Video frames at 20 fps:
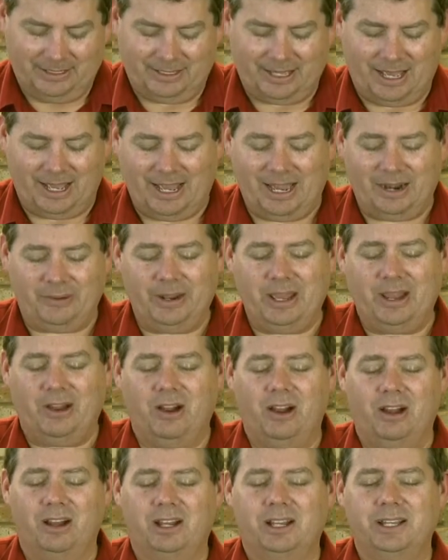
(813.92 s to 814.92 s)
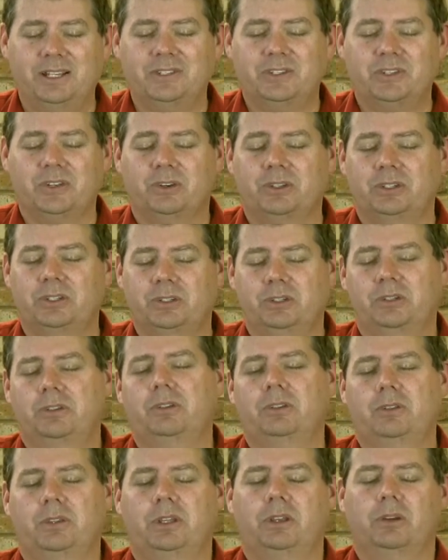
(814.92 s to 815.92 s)
Are our eyes on
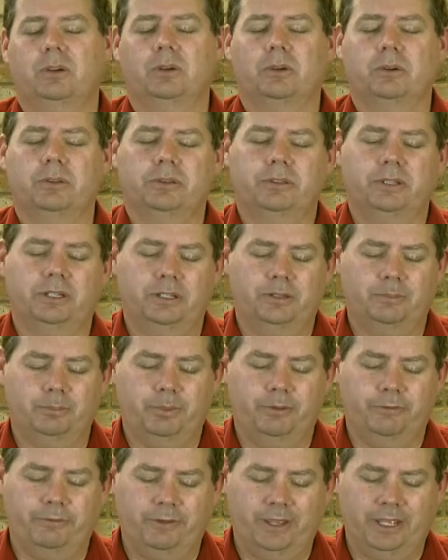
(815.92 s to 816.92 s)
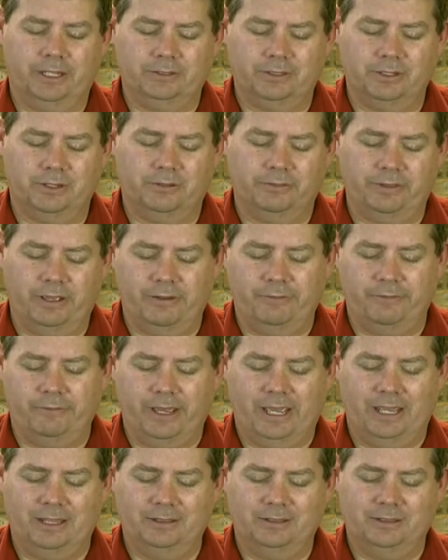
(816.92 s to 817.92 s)
You, the author and perfecter of our
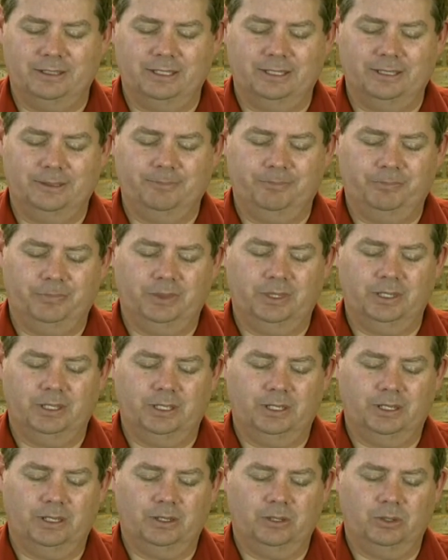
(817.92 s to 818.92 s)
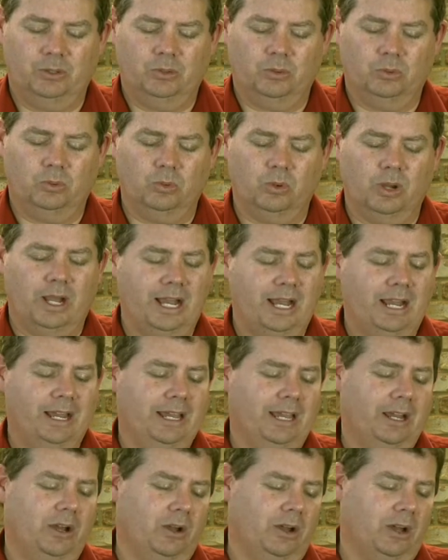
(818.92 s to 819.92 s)
faith? Or are
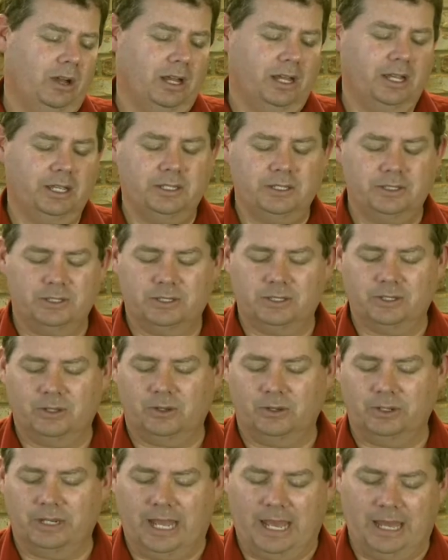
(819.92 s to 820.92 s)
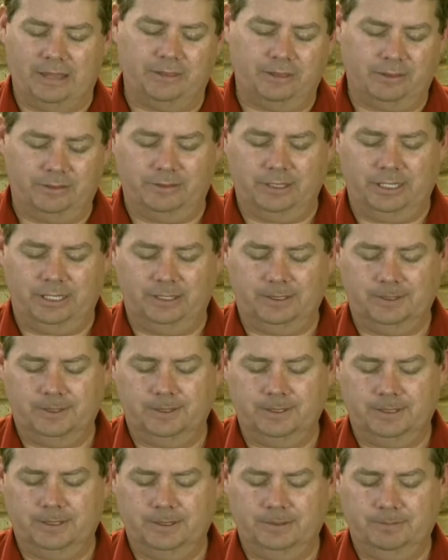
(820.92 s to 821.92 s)
our eyes on other
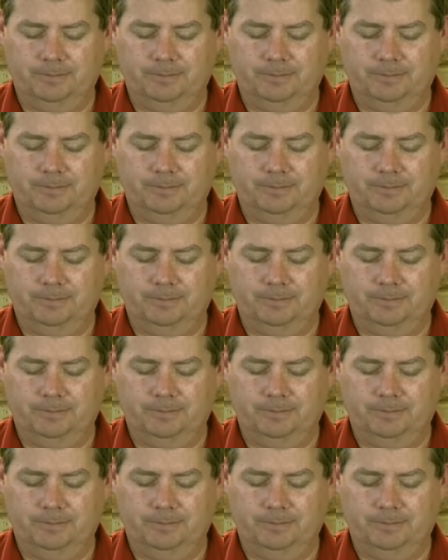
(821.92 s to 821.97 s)
things?